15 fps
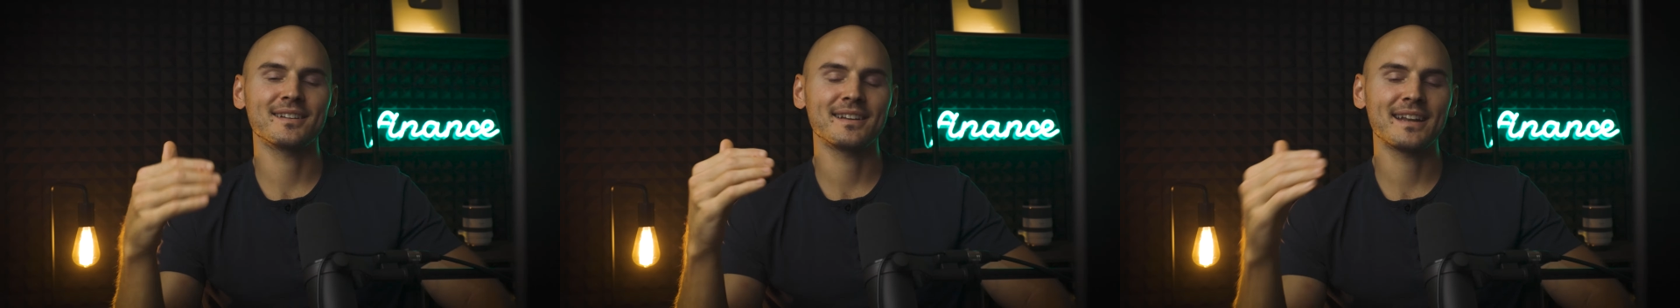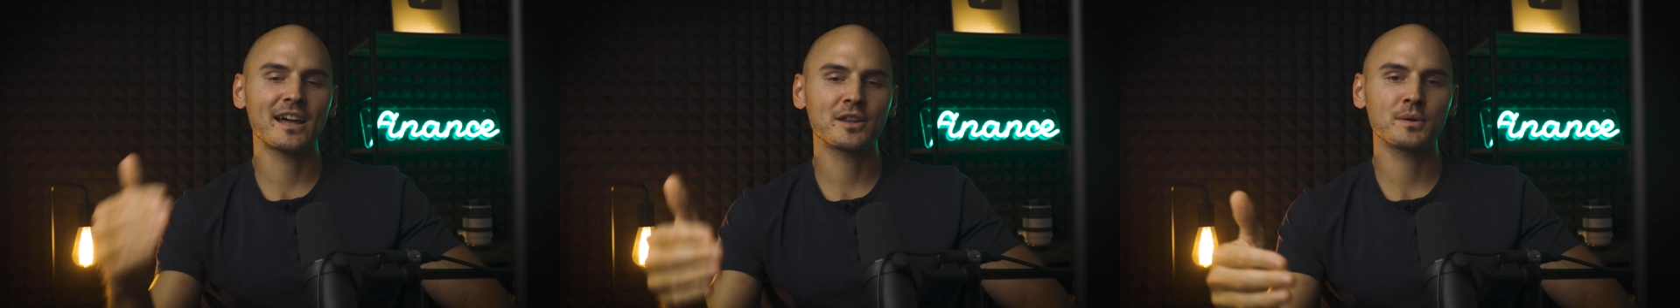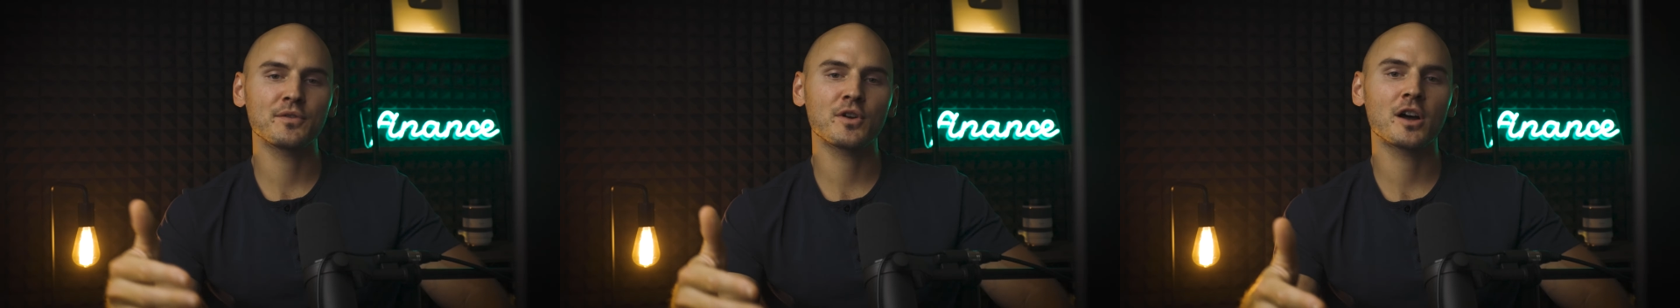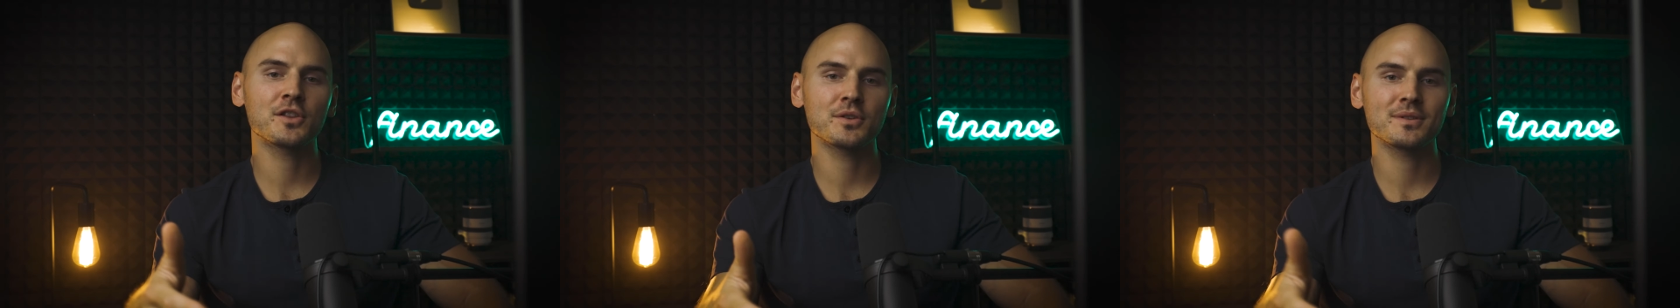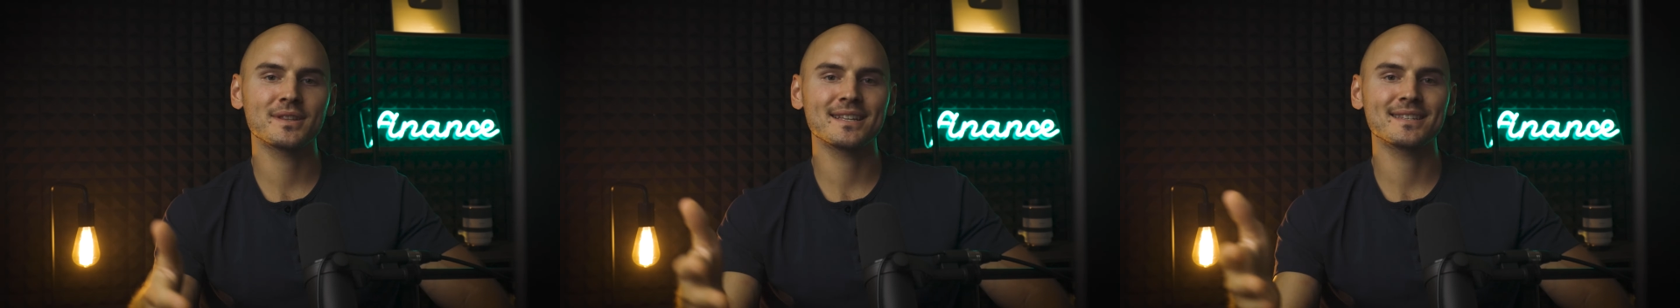Now that we've gone
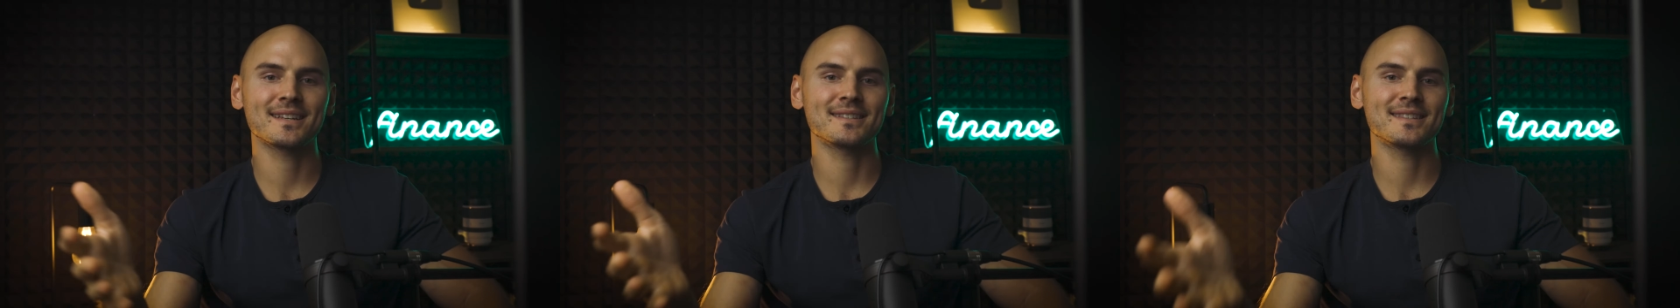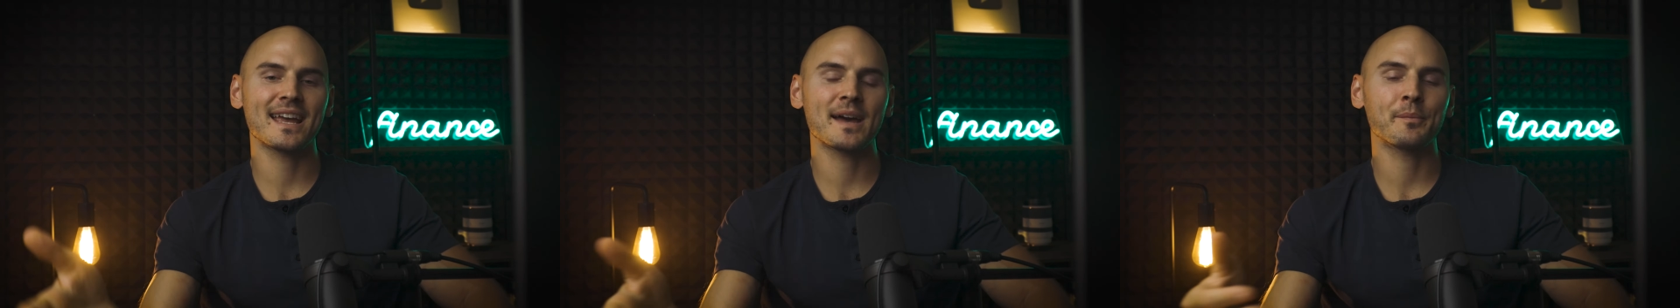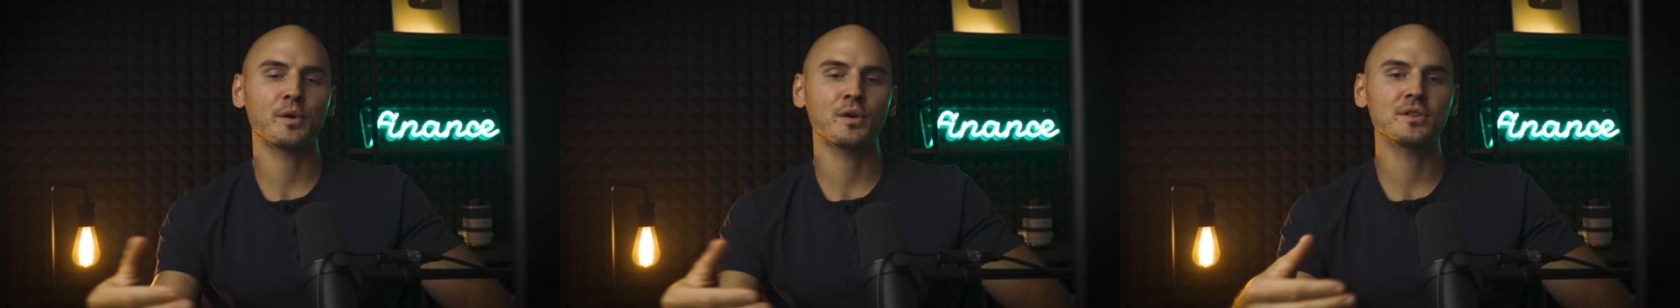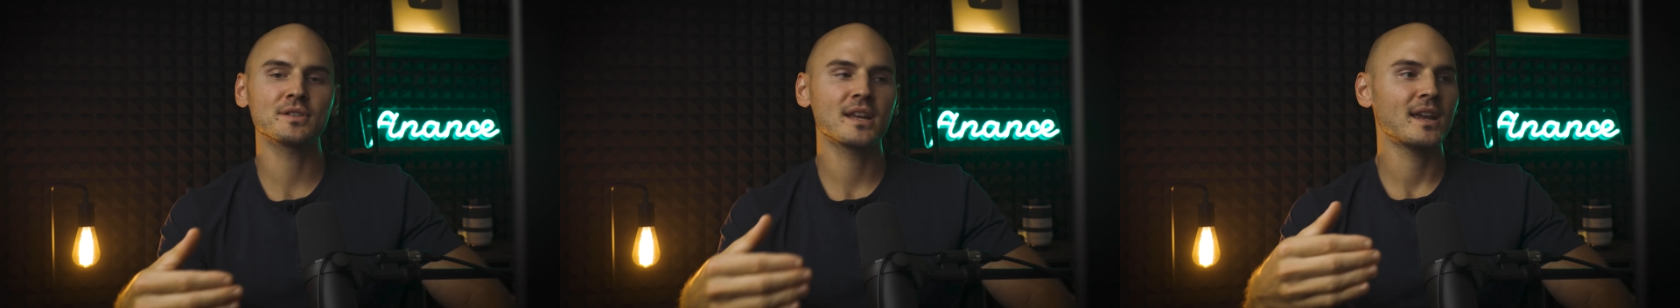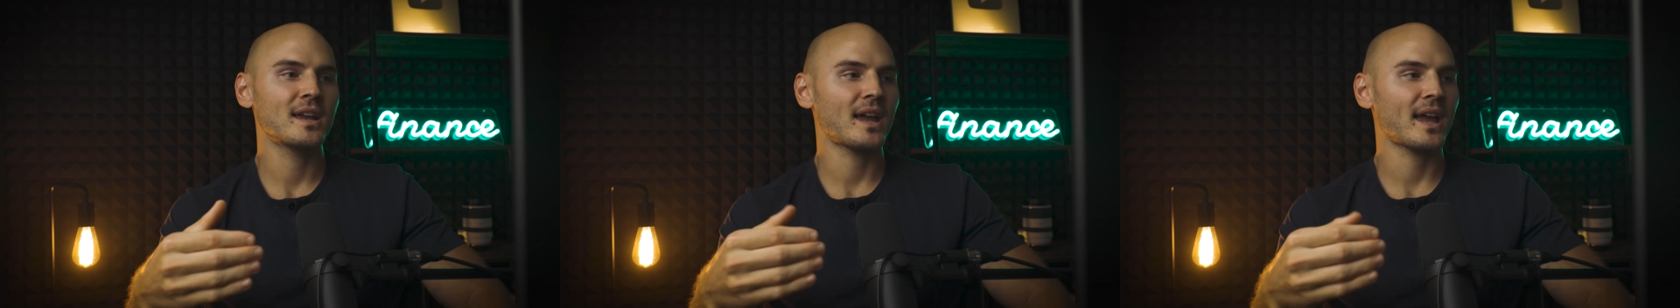through these examples,